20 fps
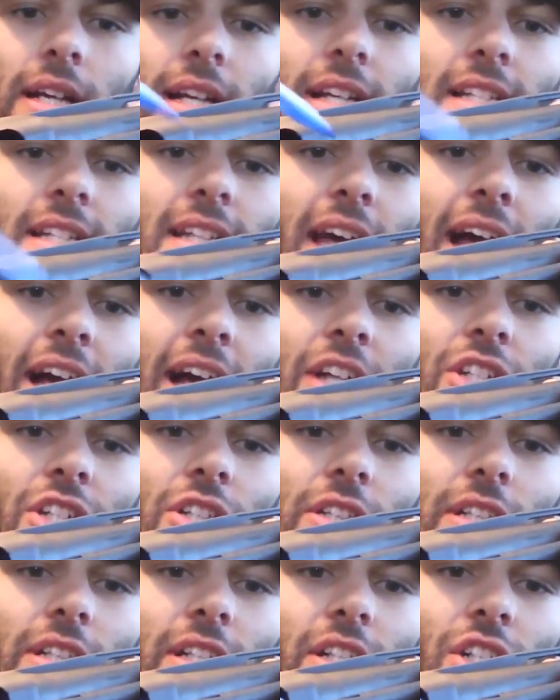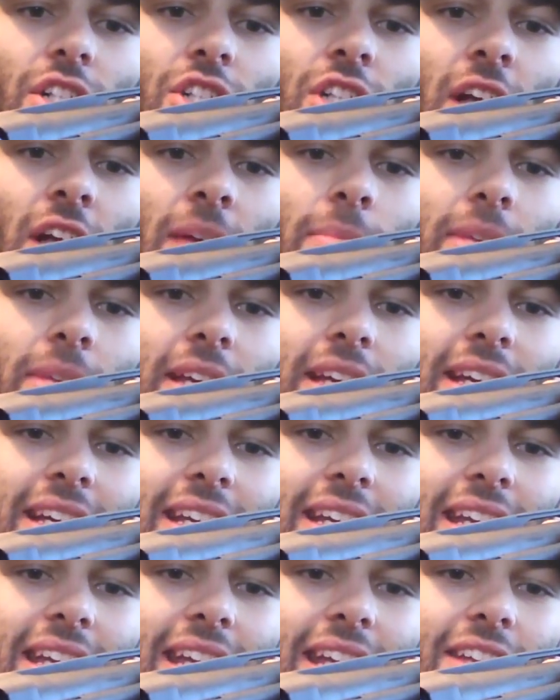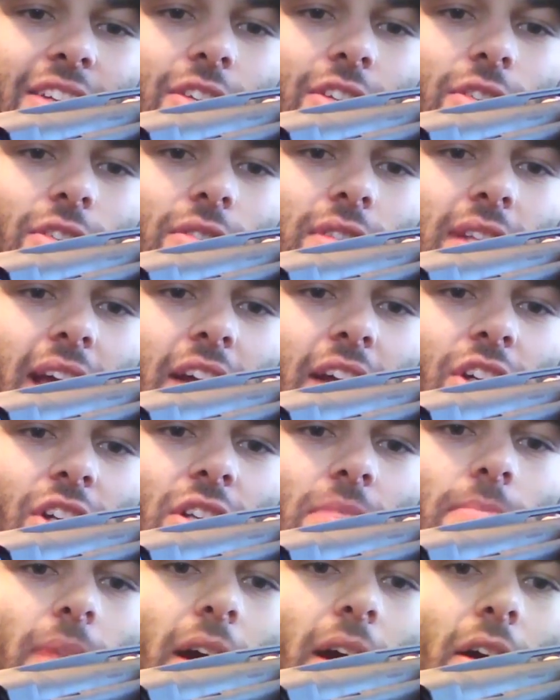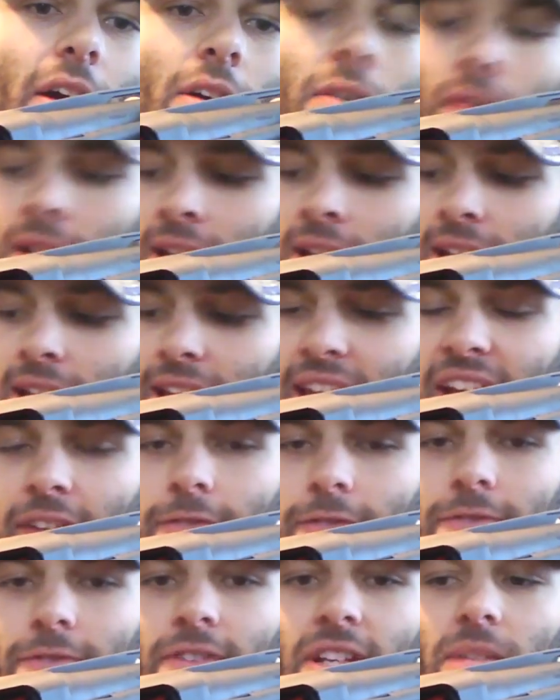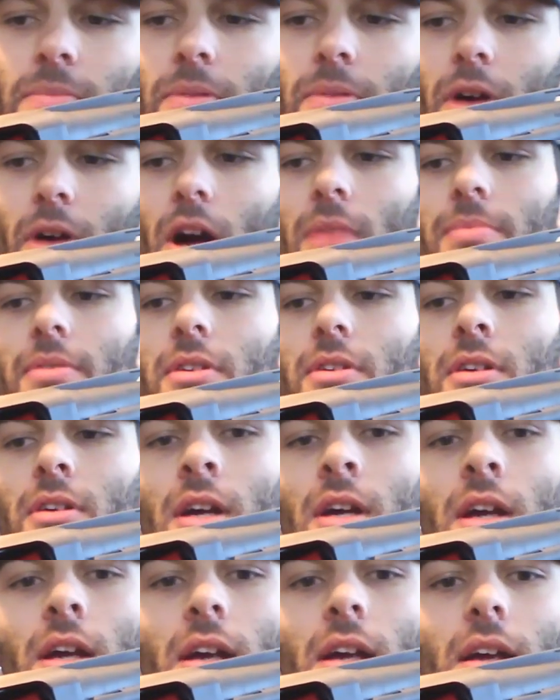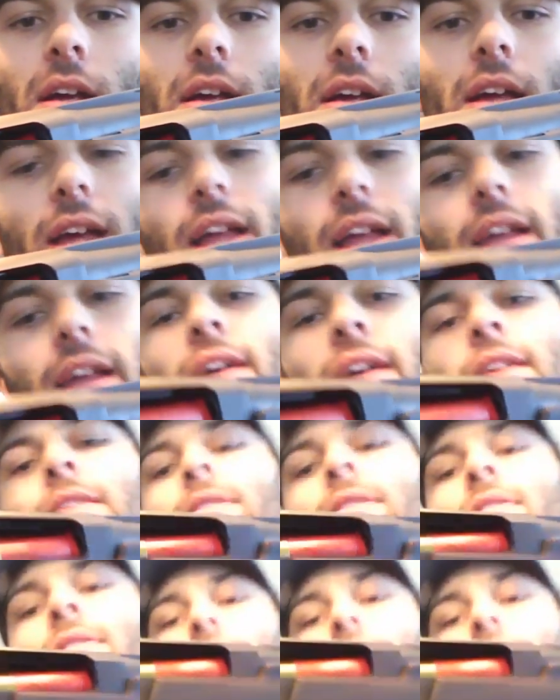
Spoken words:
is actually jamming it into the edge of the barrel, and it can't feed proper. And